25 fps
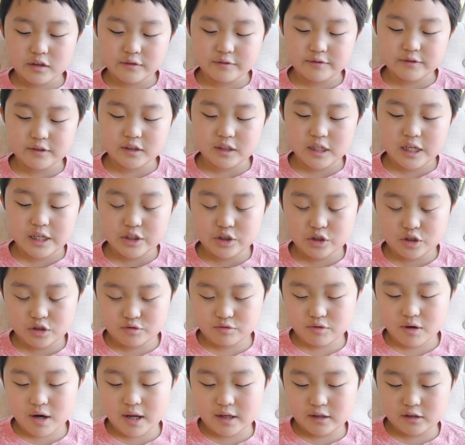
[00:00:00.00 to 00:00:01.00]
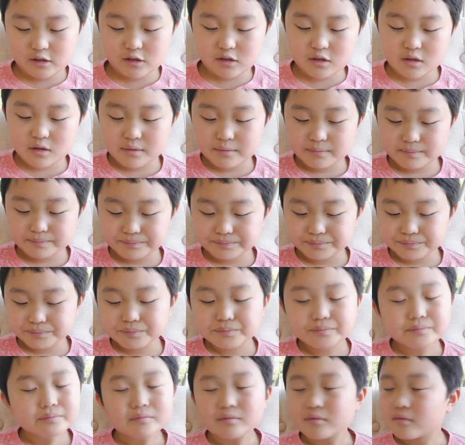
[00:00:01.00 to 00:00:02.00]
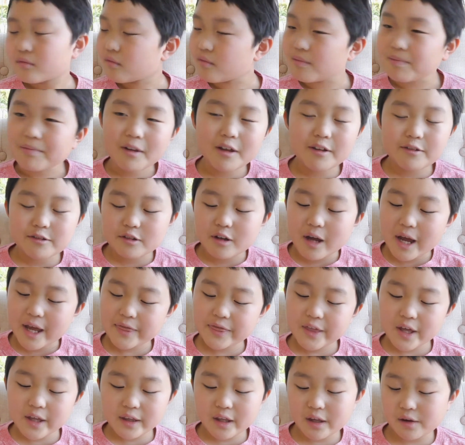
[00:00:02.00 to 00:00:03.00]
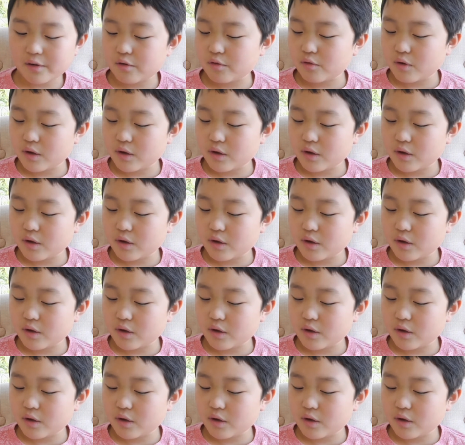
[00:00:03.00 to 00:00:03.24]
of stingy rice. So I thought